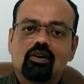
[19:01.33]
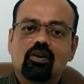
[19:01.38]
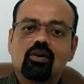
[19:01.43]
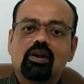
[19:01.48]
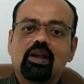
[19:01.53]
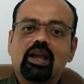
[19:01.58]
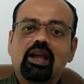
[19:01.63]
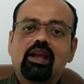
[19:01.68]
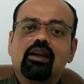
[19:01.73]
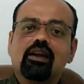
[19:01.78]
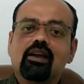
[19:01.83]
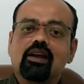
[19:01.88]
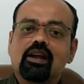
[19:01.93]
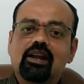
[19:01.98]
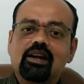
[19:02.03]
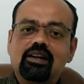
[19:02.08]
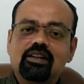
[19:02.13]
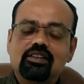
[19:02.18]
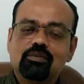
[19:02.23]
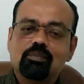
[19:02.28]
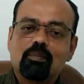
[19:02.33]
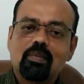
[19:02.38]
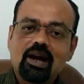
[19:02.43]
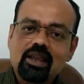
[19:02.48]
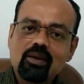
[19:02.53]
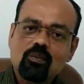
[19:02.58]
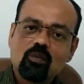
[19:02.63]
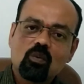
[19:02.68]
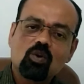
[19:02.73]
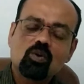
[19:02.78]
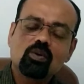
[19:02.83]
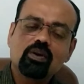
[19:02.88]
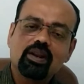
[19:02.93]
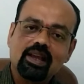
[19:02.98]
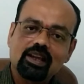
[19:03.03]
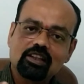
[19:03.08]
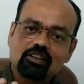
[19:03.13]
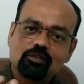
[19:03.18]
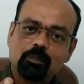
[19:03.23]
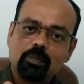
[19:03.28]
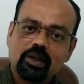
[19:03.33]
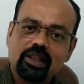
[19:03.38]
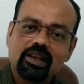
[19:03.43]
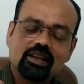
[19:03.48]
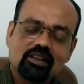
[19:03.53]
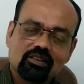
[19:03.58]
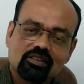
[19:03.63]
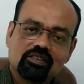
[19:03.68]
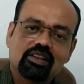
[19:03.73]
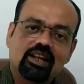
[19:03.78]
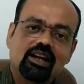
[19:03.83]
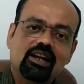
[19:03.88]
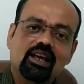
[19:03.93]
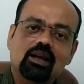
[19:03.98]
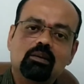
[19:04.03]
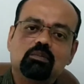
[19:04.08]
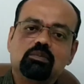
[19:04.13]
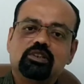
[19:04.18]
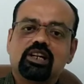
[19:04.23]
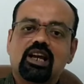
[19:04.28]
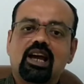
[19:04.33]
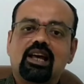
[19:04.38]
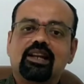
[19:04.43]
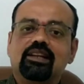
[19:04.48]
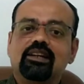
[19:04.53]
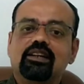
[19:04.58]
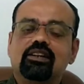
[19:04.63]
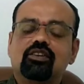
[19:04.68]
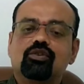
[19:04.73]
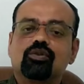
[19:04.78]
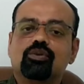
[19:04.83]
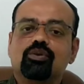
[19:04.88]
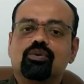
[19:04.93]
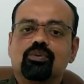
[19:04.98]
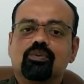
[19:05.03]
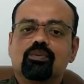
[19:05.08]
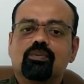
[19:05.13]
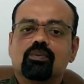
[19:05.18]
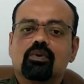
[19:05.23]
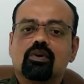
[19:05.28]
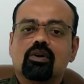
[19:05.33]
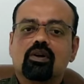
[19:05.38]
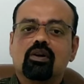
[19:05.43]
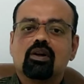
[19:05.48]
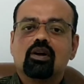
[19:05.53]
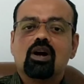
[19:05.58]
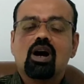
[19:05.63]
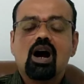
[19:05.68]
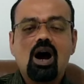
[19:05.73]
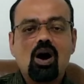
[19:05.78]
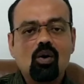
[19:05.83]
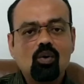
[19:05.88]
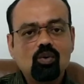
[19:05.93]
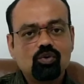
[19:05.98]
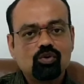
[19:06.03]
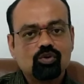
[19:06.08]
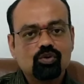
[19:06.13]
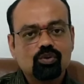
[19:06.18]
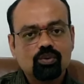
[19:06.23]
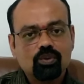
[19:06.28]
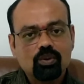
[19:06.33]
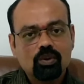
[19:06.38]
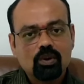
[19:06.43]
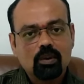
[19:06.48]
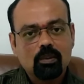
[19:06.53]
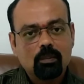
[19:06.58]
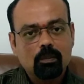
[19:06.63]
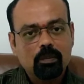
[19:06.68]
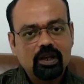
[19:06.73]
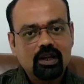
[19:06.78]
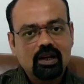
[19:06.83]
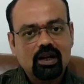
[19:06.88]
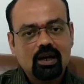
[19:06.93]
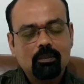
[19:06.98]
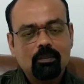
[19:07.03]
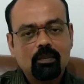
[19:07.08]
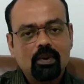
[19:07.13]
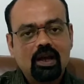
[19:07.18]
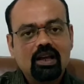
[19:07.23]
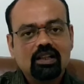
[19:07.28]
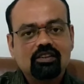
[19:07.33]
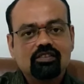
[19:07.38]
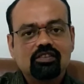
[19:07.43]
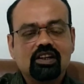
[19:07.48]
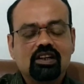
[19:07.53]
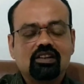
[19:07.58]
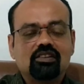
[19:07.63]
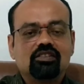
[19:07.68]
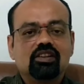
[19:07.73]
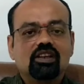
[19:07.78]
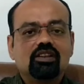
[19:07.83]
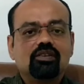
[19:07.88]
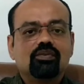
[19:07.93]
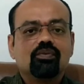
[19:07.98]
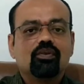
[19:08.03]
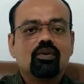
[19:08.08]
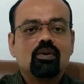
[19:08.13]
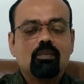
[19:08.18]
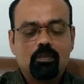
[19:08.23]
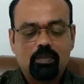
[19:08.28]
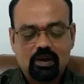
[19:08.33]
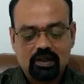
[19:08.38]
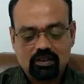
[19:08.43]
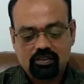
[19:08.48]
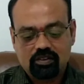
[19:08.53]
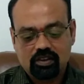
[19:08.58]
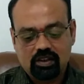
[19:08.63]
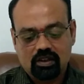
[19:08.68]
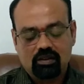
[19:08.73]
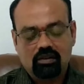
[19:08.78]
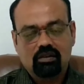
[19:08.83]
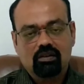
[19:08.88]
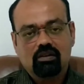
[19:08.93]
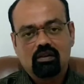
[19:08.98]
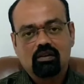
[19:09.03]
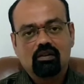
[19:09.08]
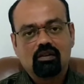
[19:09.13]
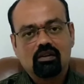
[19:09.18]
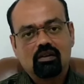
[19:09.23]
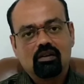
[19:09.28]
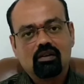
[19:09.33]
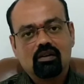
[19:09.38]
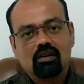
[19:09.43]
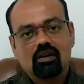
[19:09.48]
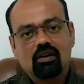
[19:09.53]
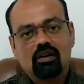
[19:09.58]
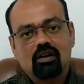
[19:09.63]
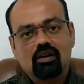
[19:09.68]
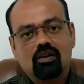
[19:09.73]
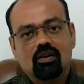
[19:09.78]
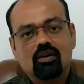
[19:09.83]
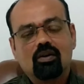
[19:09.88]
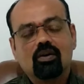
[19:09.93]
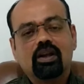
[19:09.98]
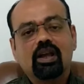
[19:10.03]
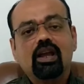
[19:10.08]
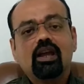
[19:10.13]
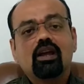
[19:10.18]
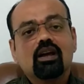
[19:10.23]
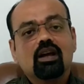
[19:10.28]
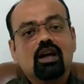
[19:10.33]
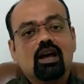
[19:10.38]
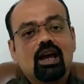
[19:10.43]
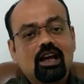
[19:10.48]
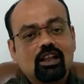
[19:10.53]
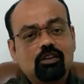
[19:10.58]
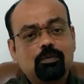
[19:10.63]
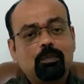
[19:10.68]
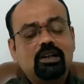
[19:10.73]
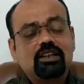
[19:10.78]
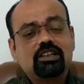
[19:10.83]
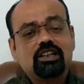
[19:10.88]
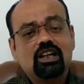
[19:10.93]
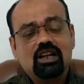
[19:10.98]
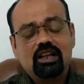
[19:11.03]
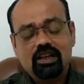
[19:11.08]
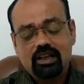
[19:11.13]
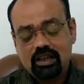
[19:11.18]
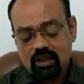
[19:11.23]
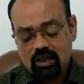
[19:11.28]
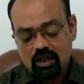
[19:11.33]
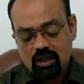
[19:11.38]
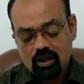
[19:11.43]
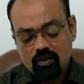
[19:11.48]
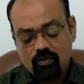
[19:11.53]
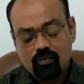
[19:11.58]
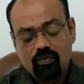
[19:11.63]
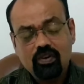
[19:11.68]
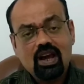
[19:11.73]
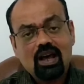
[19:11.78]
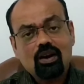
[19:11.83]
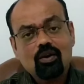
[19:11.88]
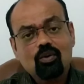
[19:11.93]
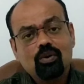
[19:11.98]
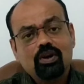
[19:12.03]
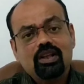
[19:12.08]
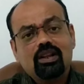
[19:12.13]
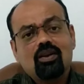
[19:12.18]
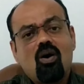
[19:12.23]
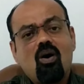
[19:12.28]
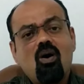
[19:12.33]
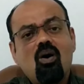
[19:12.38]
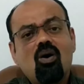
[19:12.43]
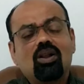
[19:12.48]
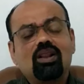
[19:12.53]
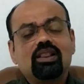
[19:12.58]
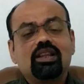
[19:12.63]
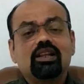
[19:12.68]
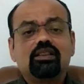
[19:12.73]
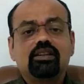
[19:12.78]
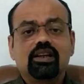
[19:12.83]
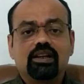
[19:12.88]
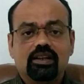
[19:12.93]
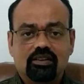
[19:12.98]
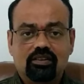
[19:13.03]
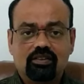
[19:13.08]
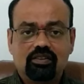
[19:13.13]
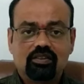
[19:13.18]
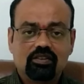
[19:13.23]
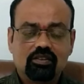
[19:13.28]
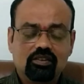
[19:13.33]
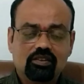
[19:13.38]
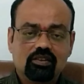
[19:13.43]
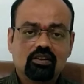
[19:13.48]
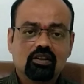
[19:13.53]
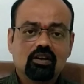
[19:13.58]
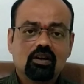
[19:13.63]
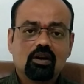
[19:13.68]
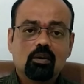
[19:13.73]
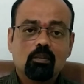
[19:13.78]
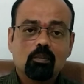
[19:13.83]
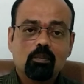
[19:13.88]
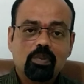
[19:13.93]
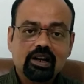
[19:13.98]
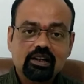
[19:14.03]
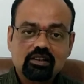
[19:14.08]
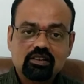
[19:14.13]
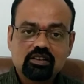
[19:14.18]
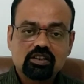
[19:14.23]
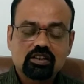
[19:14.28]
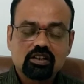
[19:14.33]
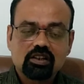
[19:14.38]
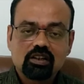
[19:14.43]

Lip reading: okay, it is my own experience that I am sharing it to you. How to become a successful person. Okay, especially we are good in all the things, but